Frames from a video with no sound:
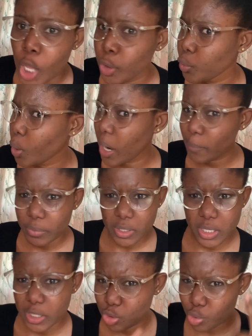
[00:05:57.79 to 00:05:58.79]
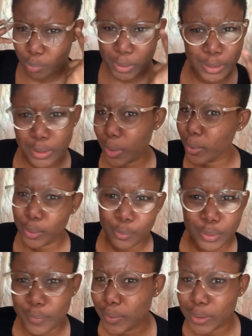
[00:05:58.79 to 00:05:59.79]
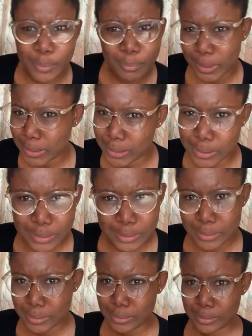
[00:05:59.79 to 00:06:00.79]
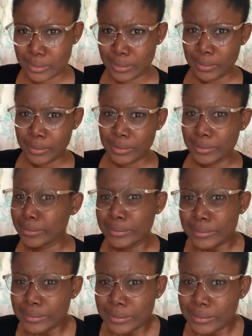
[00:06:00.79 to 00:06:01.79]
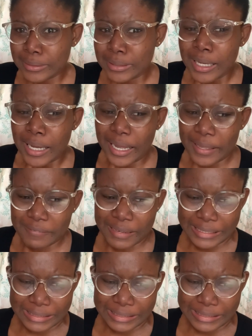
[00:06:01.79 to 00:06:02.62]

Your happiness, your mental health, everything matters don't think if I